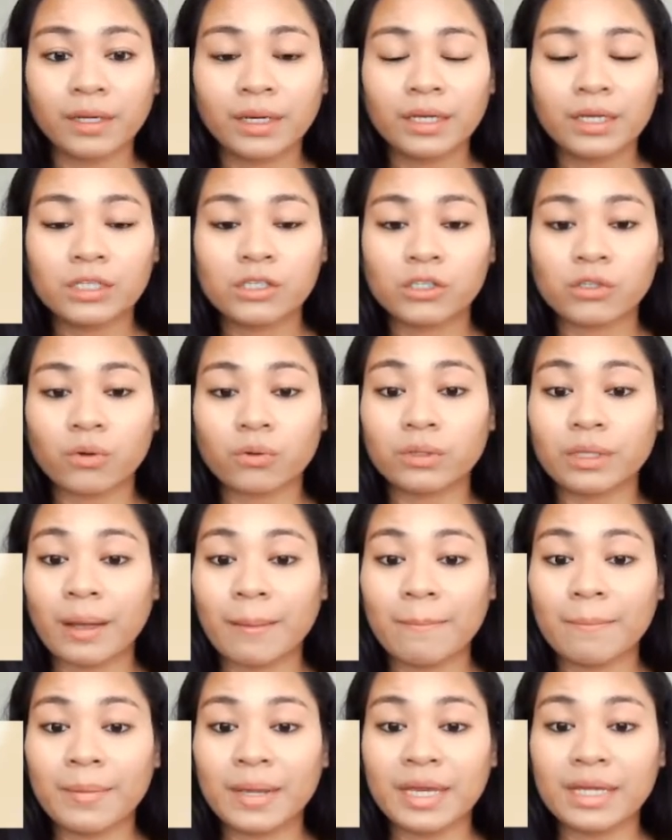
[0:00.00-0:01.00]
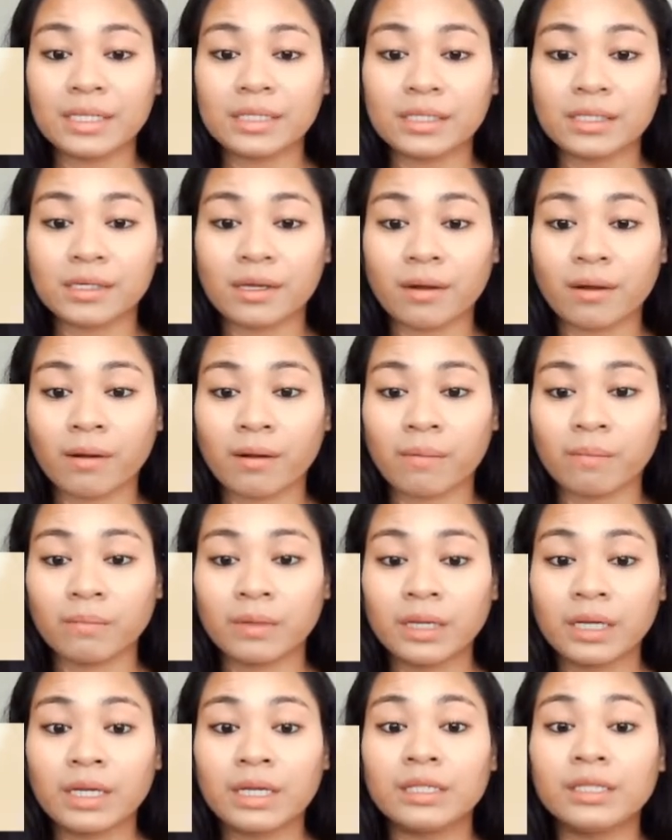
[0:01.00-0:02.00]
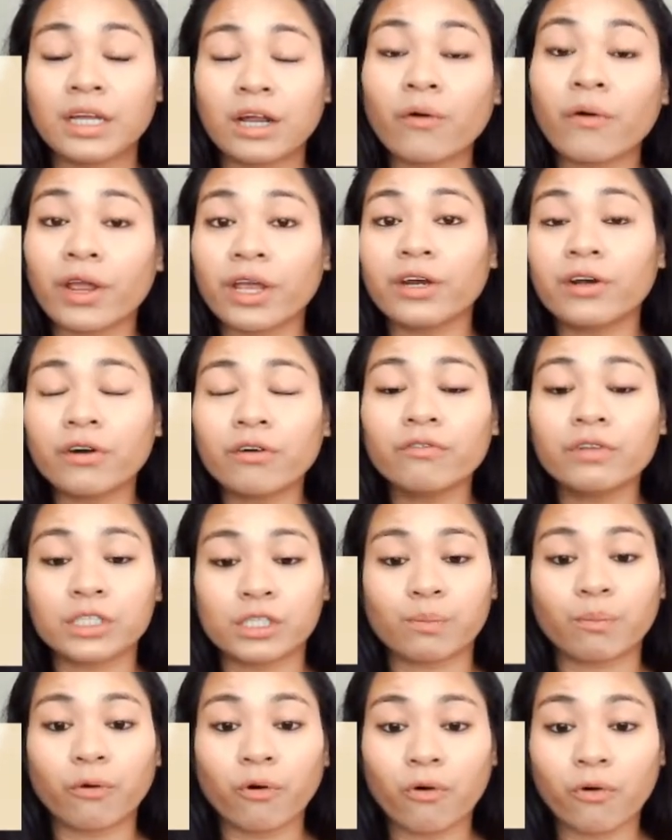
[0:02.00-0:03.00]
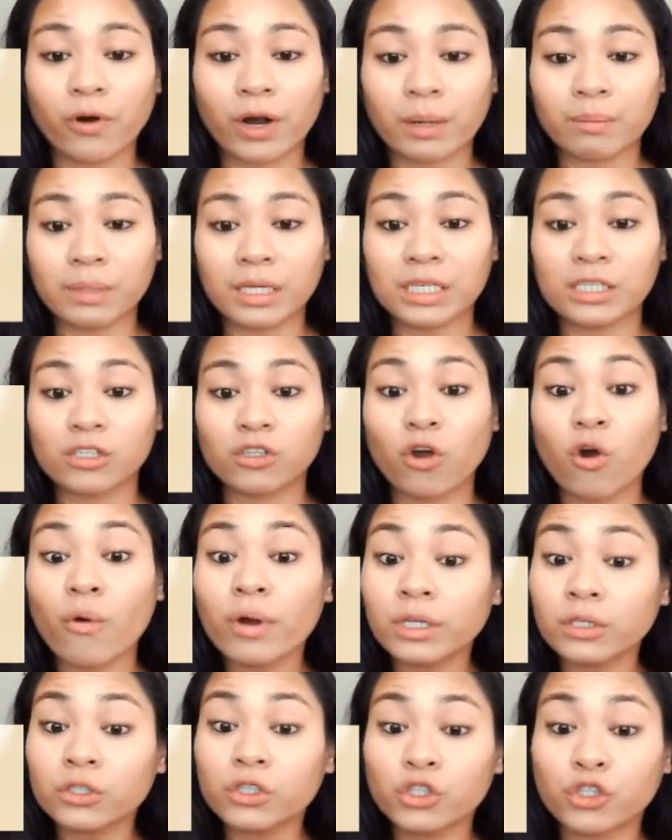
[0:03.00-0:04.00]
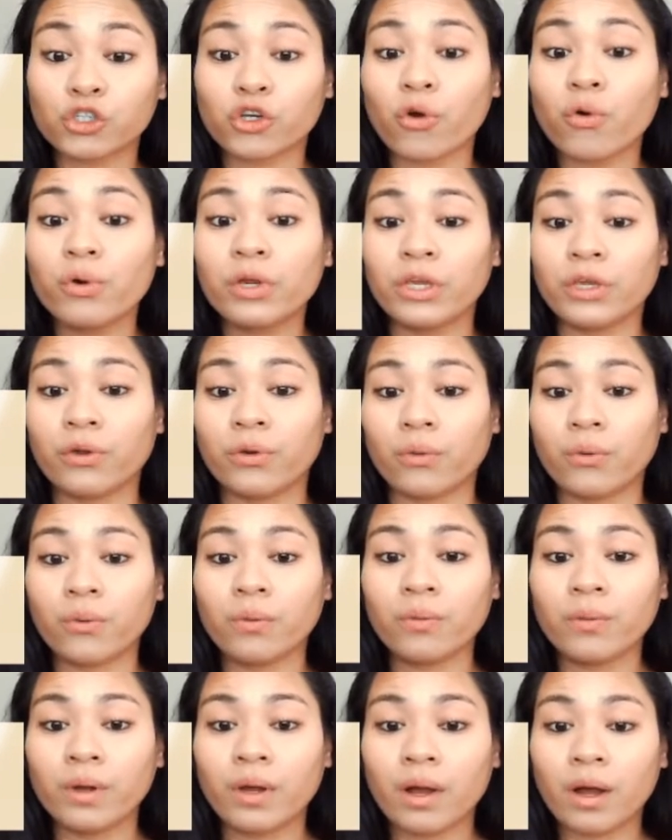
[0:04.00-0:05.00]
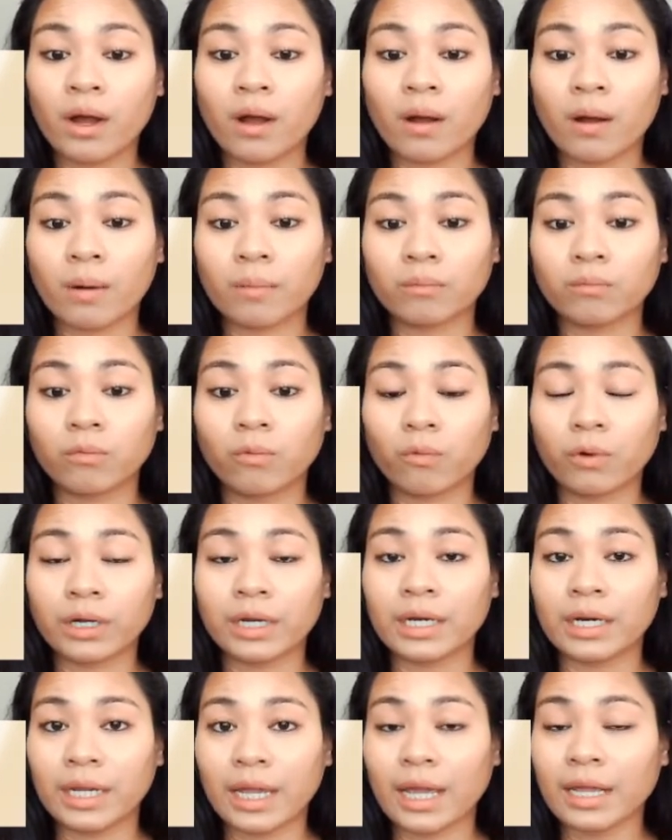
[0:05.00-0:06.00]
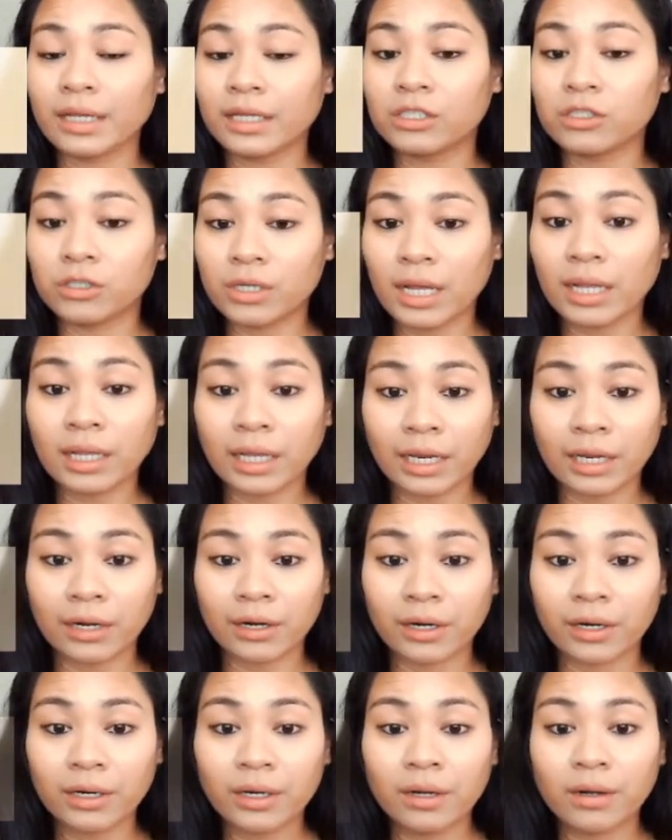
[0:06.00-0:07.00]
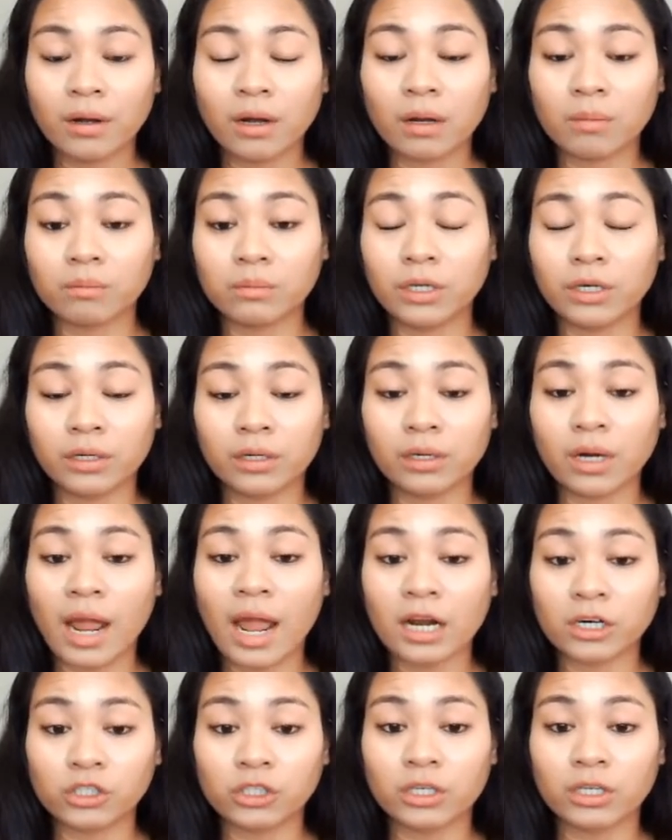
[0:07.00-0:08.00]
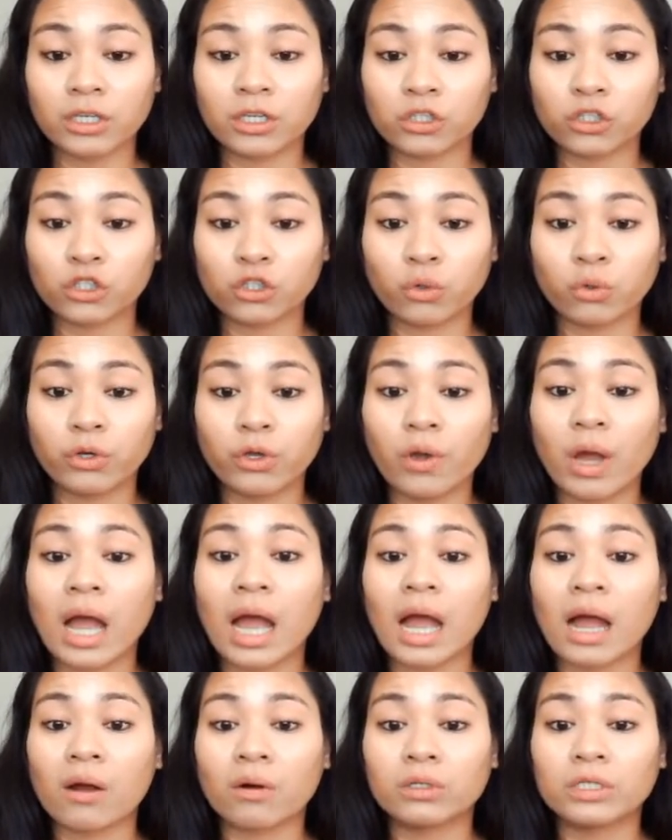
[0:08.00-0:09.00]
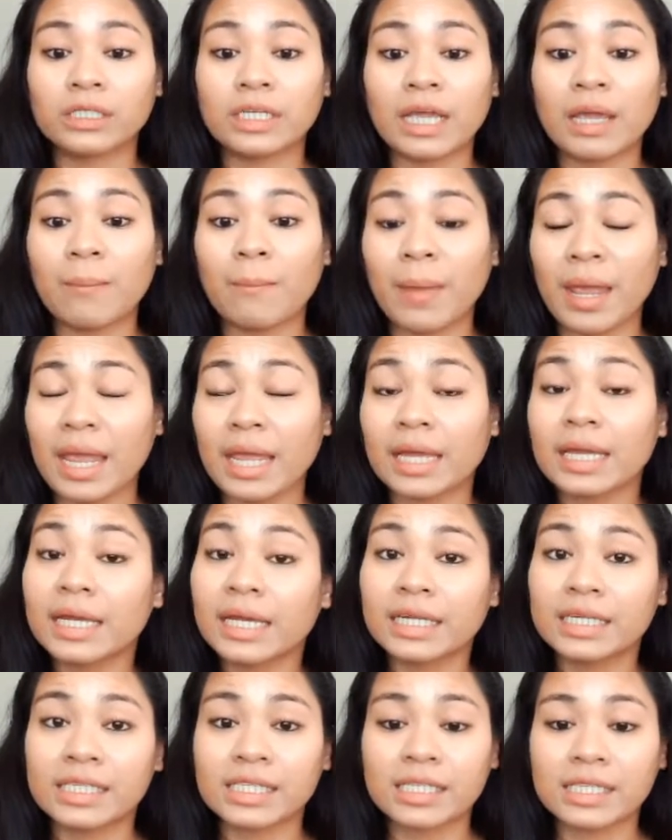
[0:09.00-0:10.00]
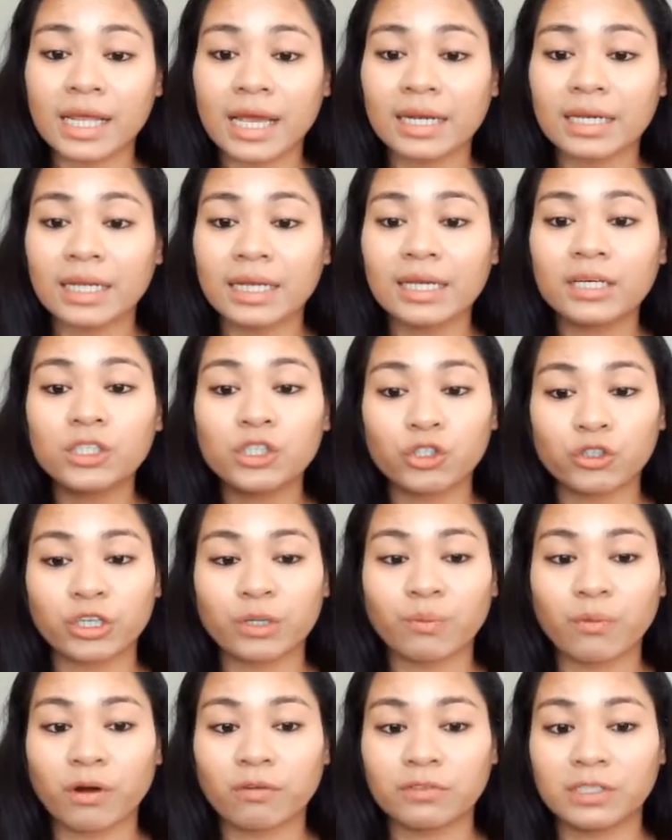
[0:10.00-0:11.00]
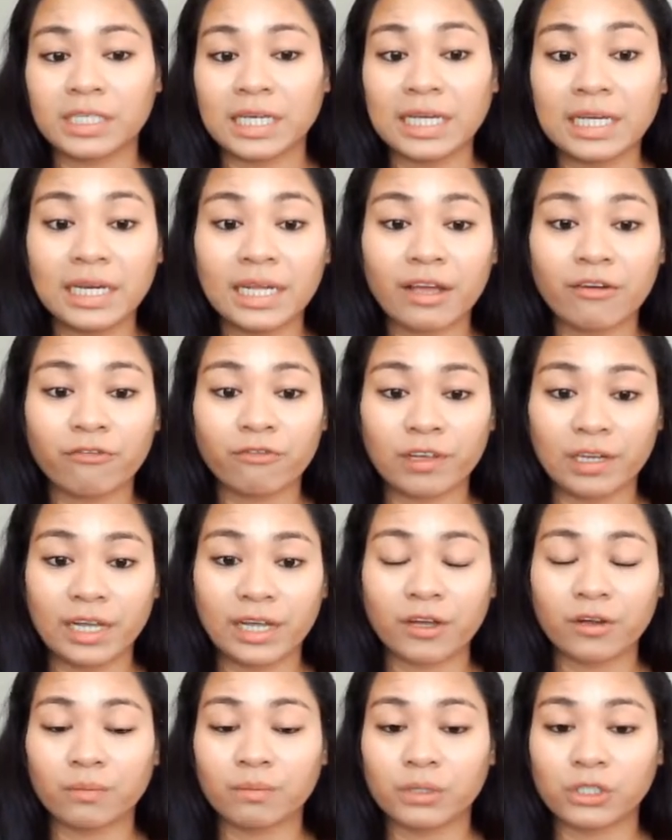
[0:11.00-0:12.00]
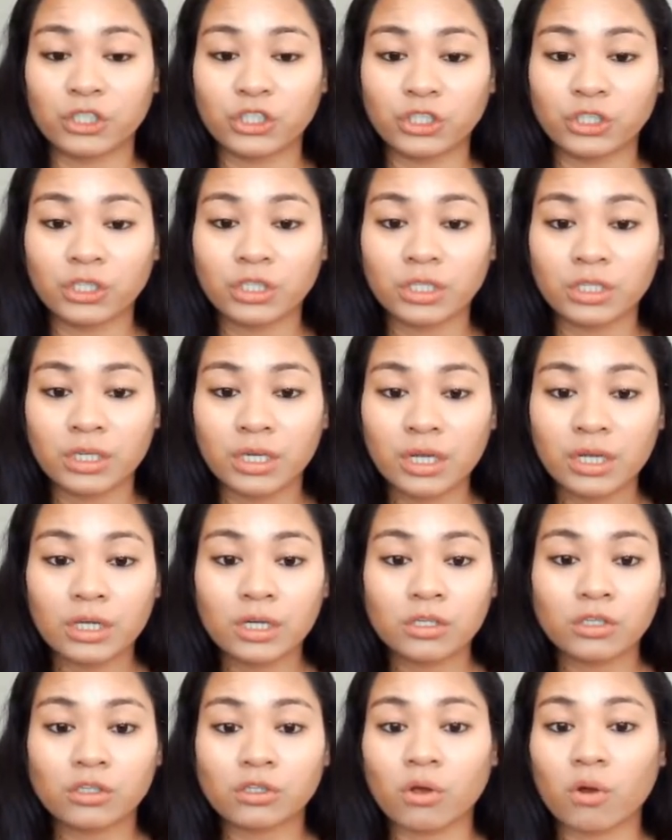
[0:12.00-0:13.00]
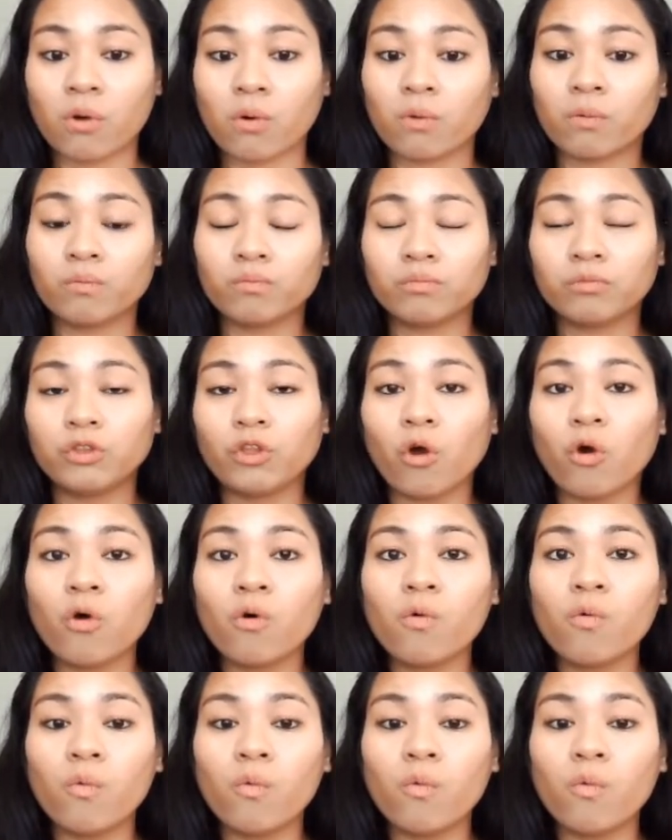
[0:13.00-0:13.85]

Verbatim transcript: So that means the creator of this program is going to show you, we're going to get into that later, they're actually going to show you how they make a steady stream of daily affiliate commissions. So no